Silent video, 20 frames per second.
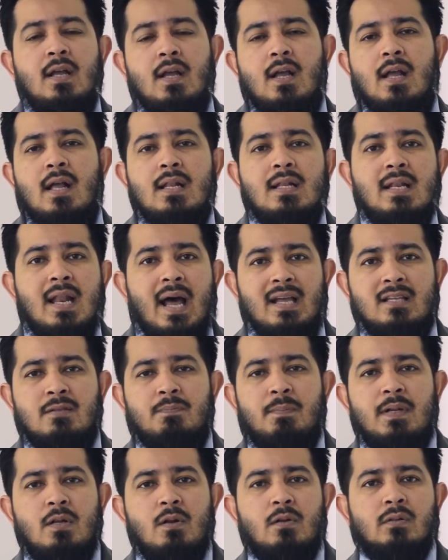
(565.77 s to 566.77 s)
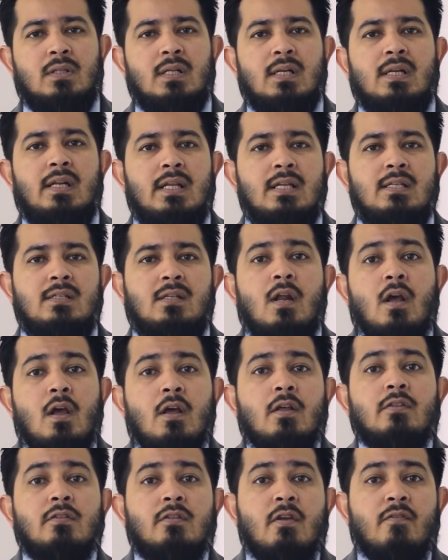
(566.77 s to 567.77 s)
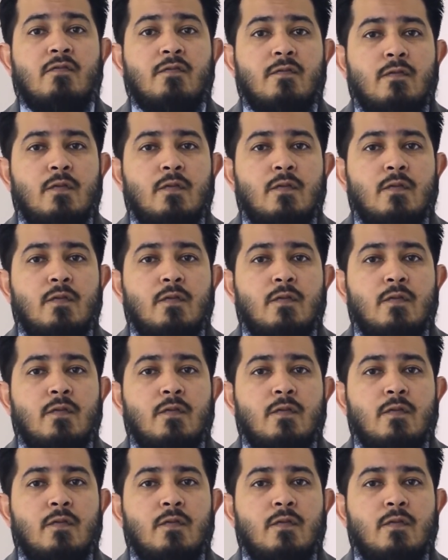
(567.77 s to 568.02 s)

And last but not the least, the